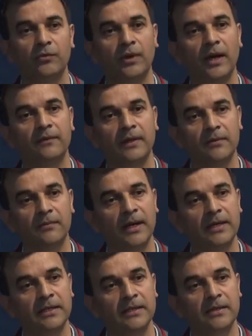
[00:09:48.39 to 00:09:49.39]
We have
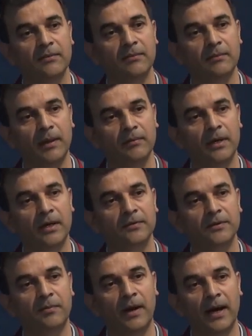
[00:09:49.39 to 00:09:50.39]
invited some member
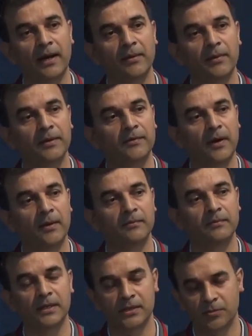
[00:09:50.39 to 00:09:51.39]
of the parliament
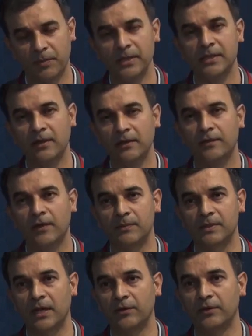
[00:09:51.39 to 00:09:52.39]
from, especially from
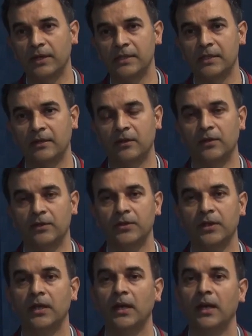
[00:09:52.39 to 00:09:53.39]
South Asian
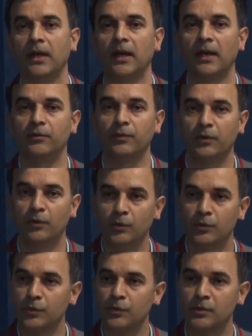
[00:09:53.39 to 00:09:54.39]
country, and we go
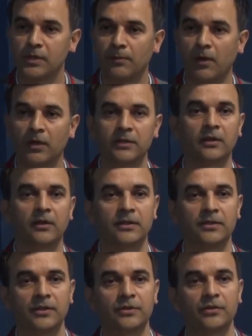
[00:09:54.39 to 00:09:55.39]
to some other
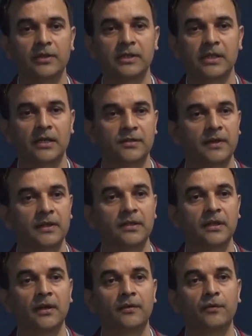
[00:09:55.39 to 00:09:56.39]
country to discuss for
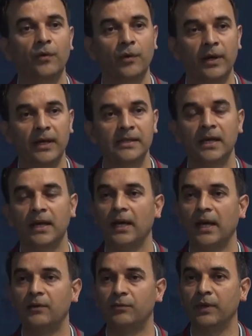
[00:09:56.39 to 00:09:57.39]
3 or 4 days,
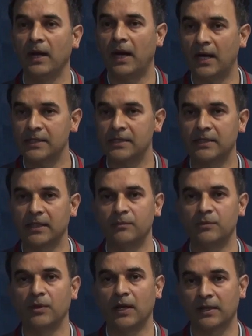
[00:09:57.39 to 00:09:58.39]
and we ask
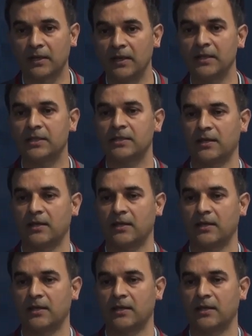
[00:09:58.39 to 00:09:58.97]
them to at least